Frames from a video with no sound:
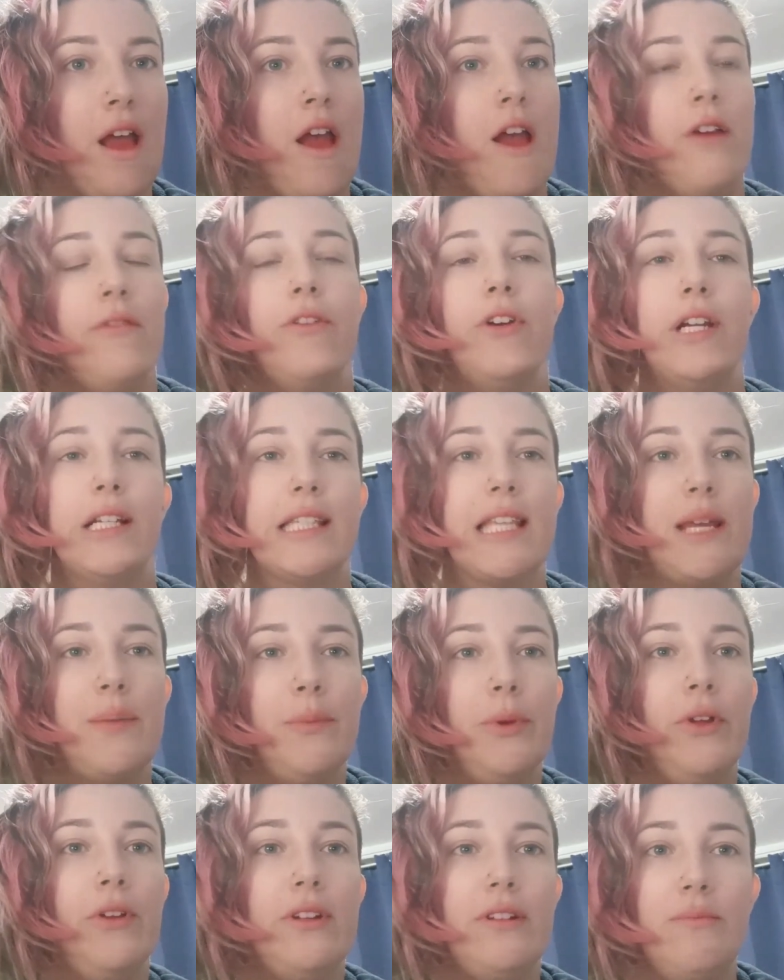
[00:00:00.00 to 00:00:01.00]
For
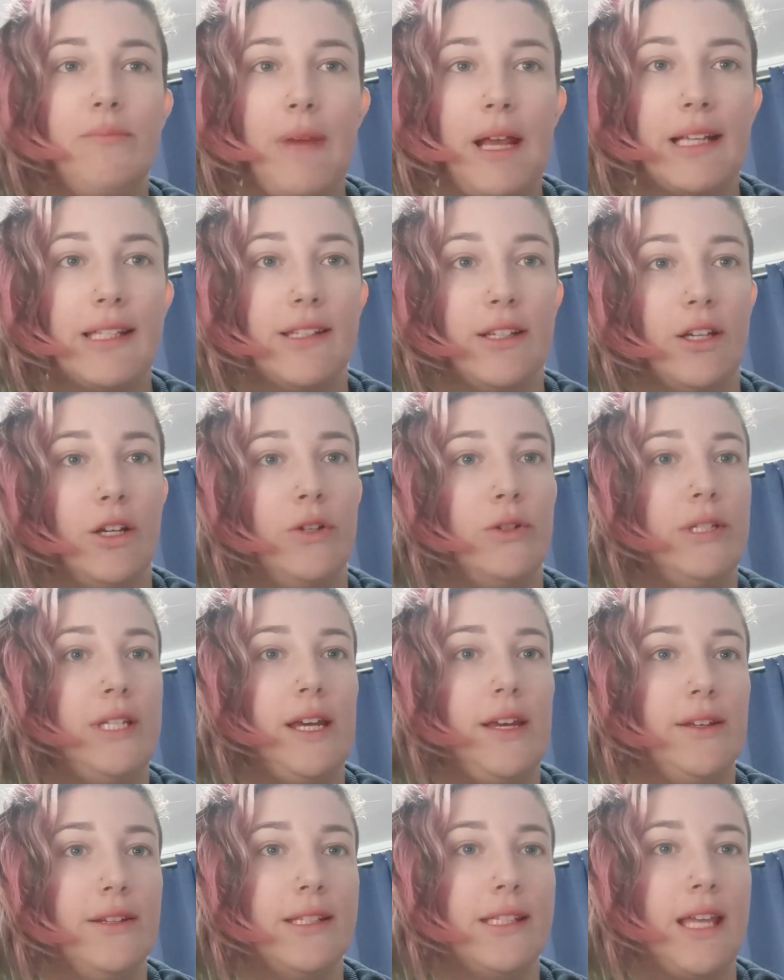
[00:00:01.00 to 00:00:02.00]
example, in Mexico,
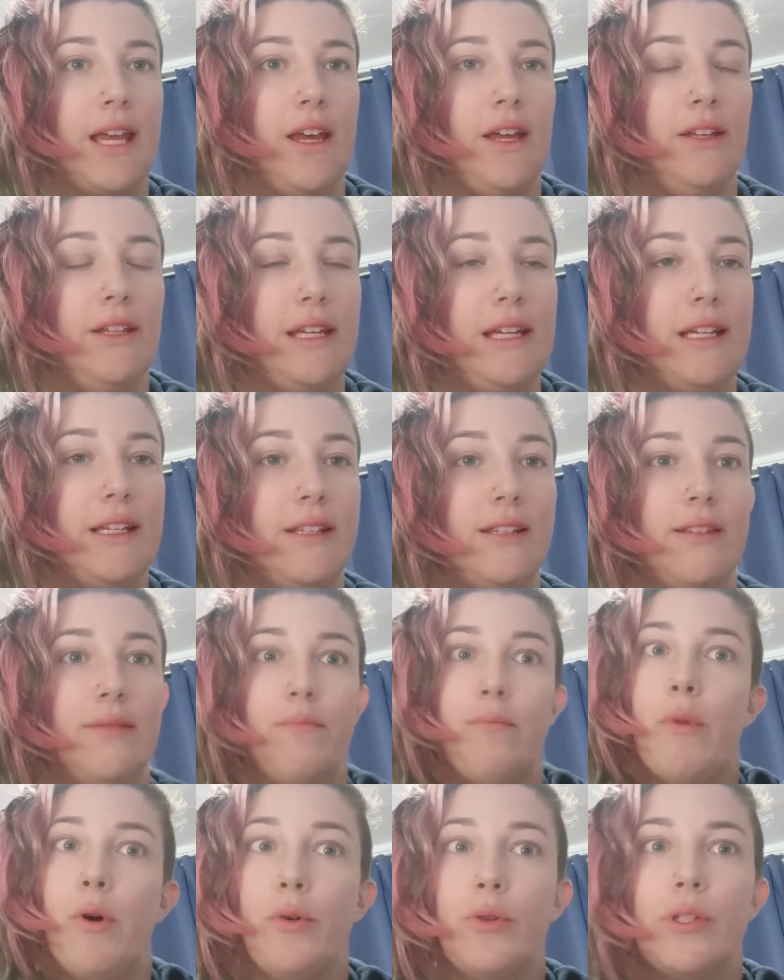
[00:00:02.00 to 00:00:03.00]
Telcel is
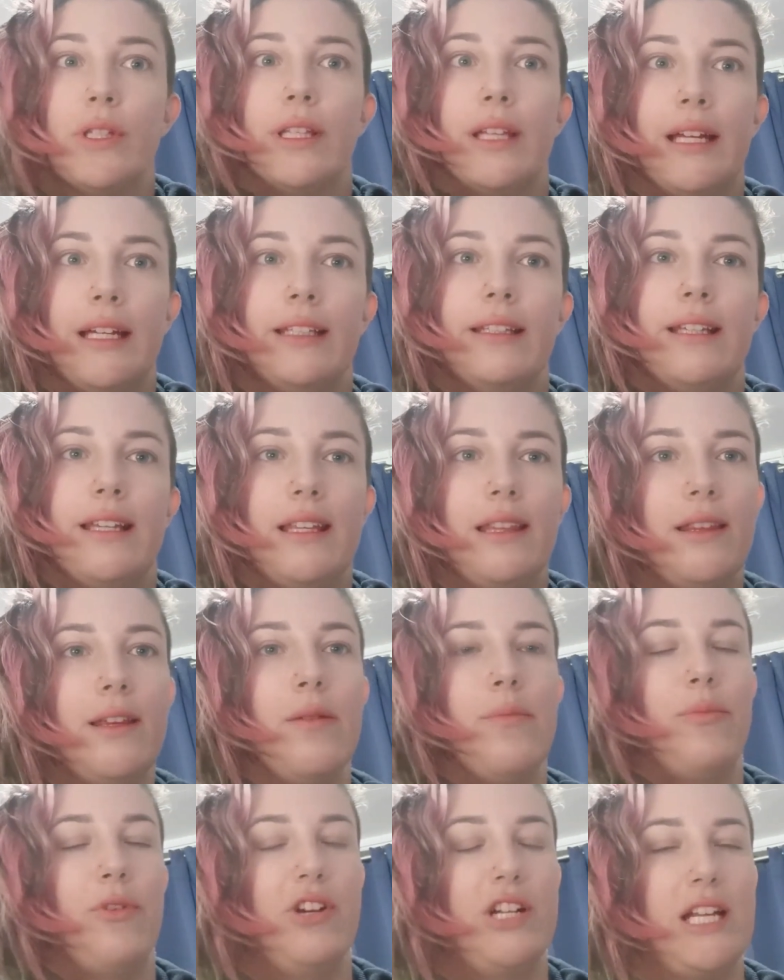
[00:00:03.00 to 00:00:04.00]
most likely the
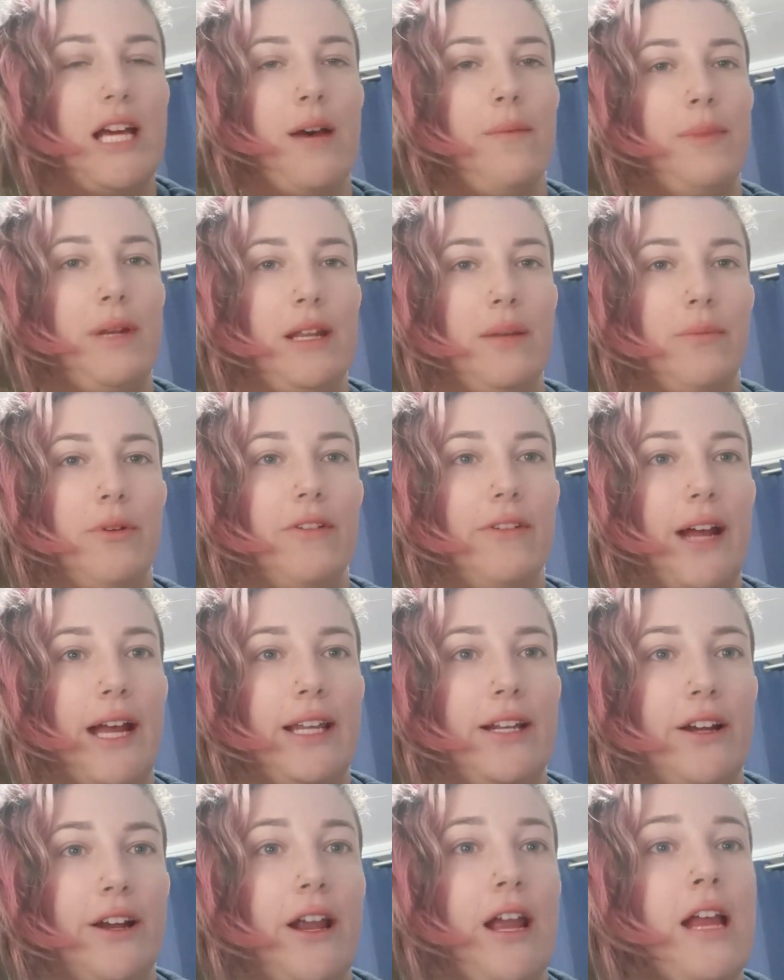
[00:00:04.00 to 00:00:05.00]
predominant
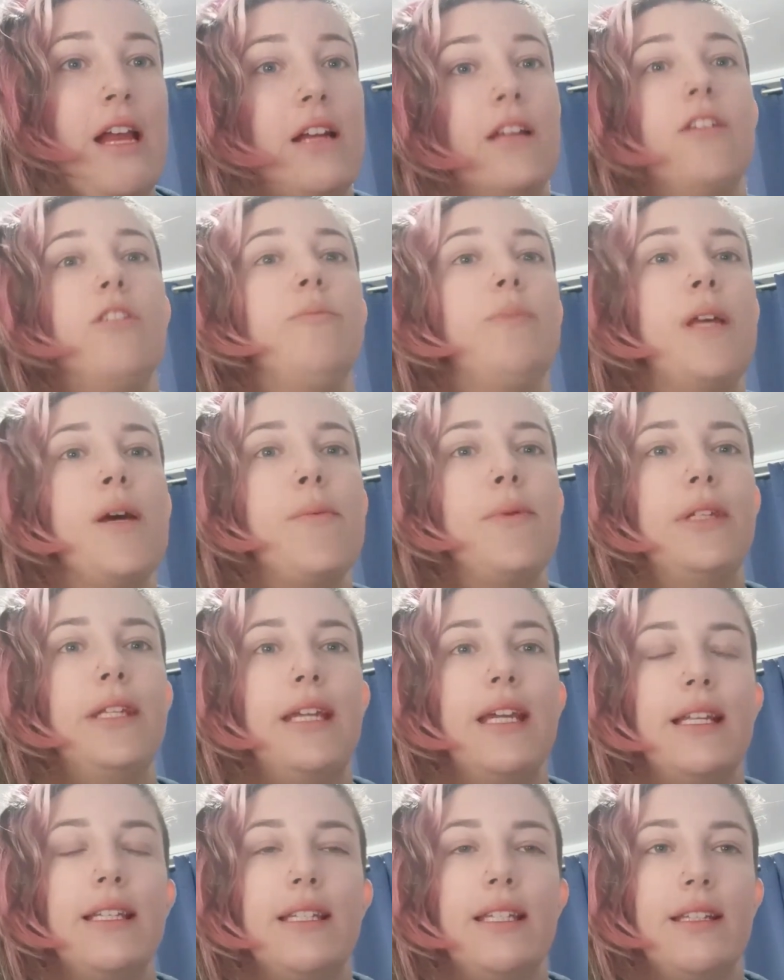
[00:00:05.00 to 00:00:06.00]
provider. You'll be able to
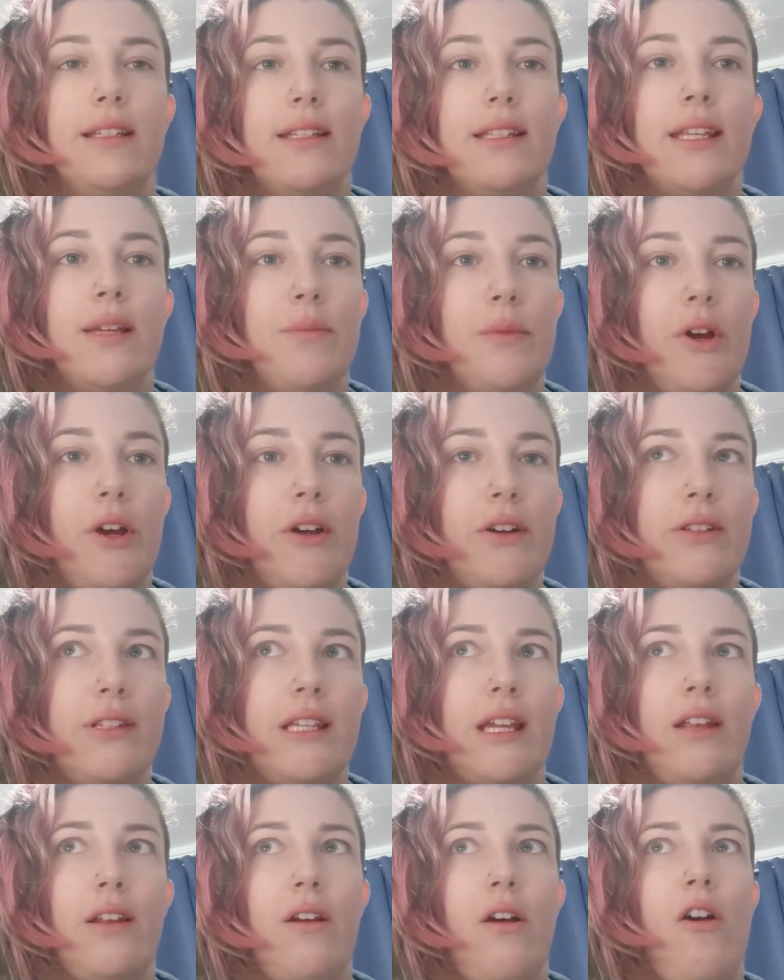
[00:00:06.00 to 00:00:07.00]
get SIM cards
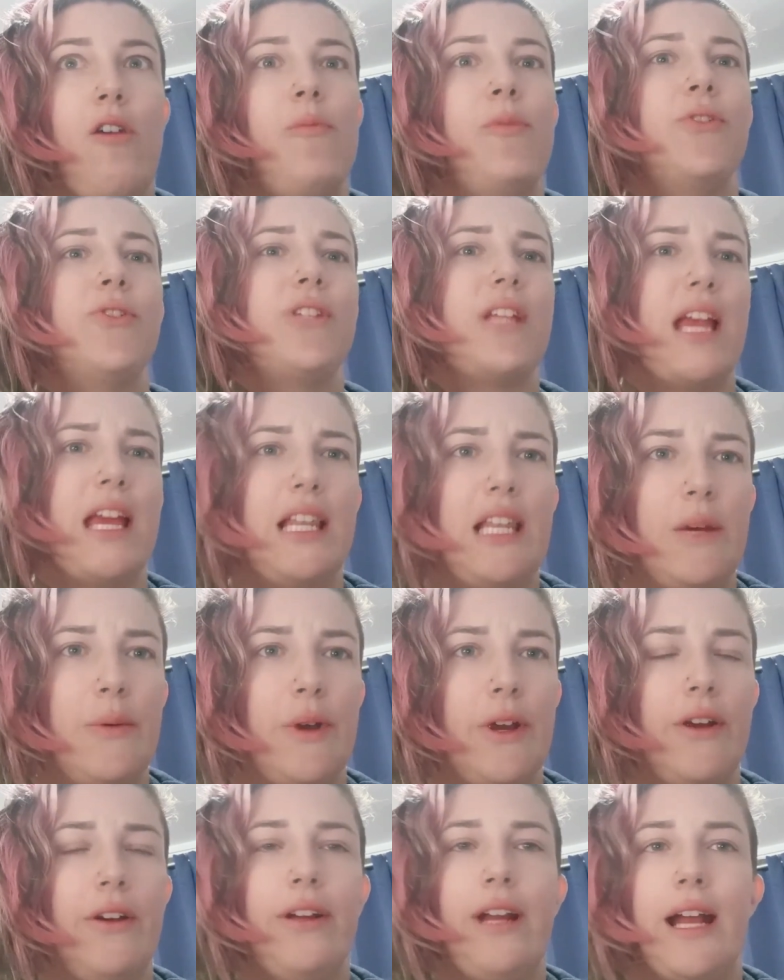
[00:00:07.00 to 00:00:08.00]
at almost
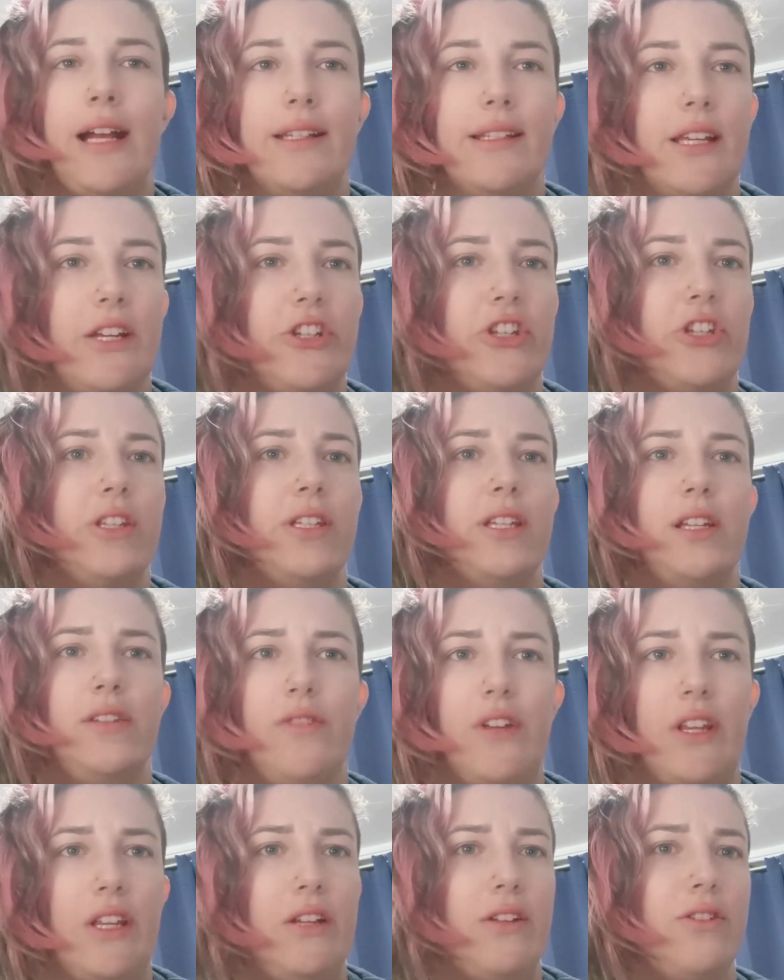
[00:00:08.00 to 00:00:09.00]
anywhere, gas stations,
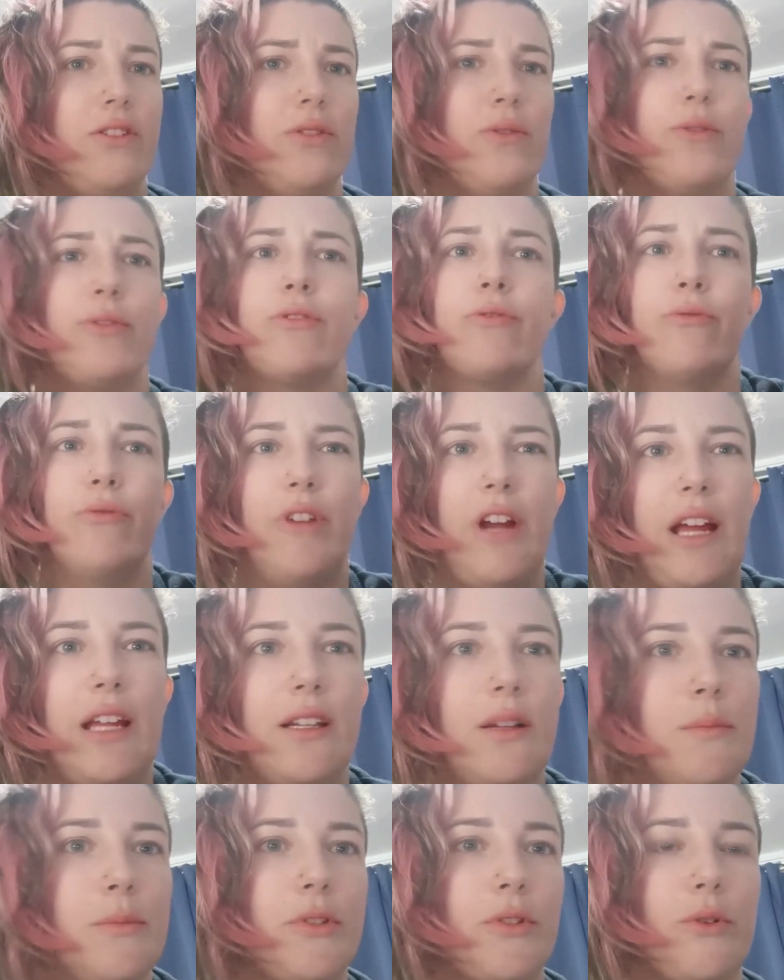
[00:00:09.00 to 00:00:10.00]
convenience stores,
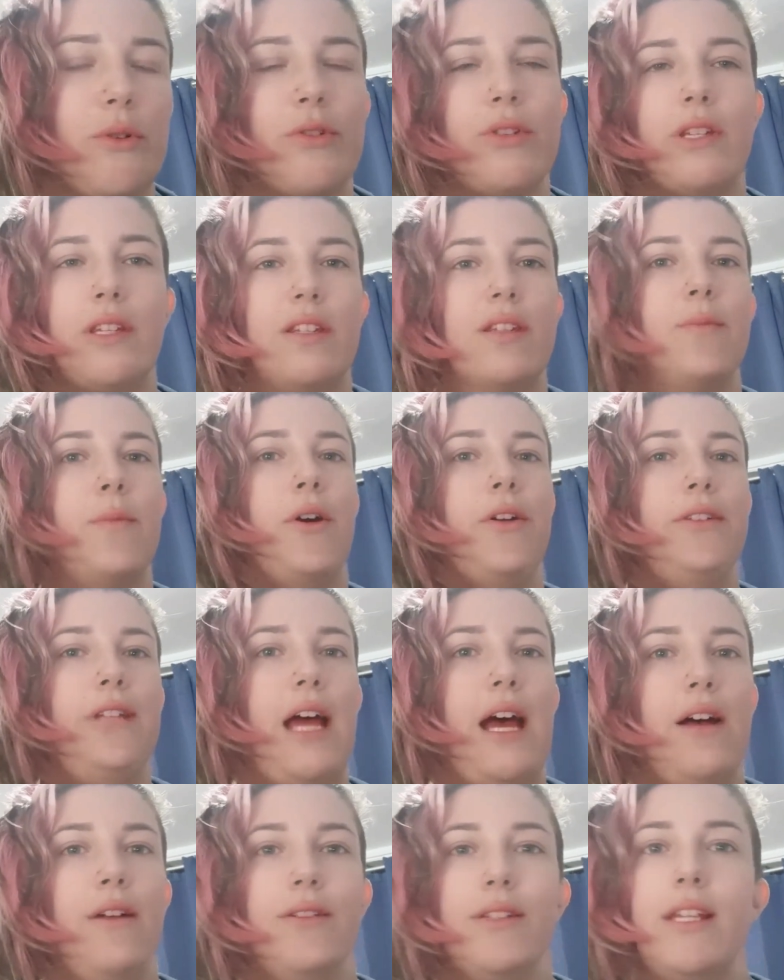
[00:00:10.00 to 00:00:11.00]
random stores in small
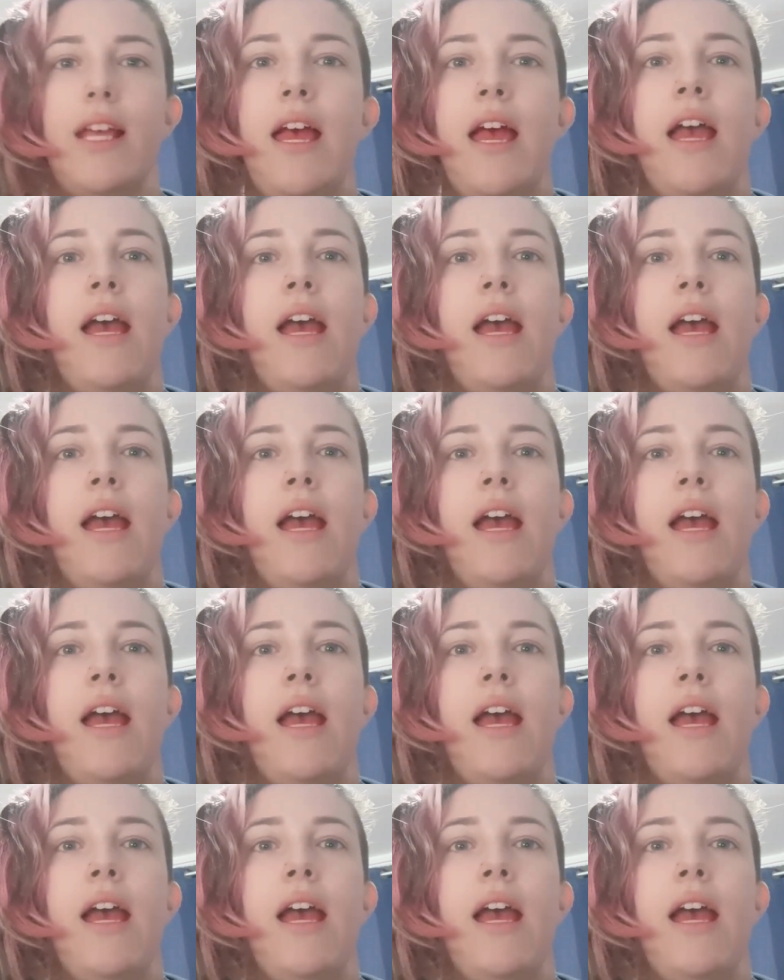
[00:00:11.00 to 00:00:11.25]
towns.